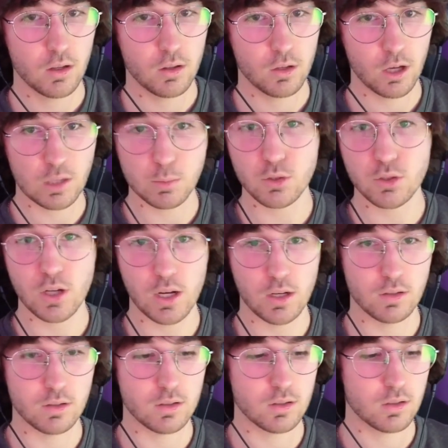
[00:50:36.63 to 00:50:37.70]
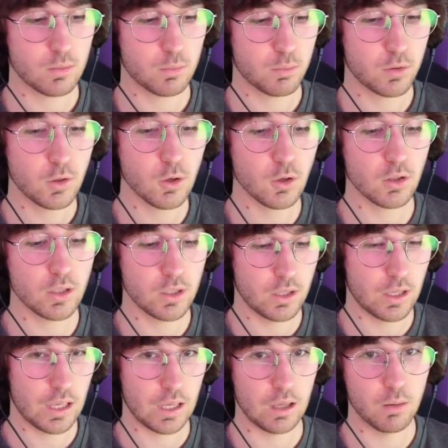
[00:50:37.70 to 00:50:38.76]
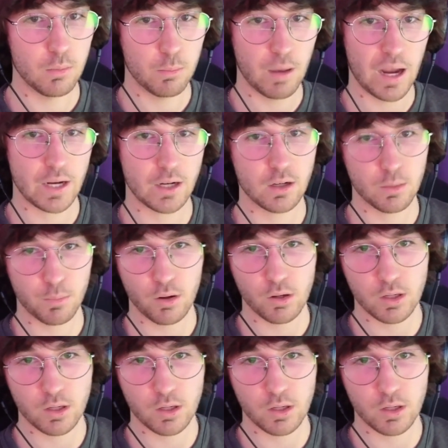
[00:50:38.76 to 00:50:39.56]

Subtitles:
Cosmos chain is purely a backend component.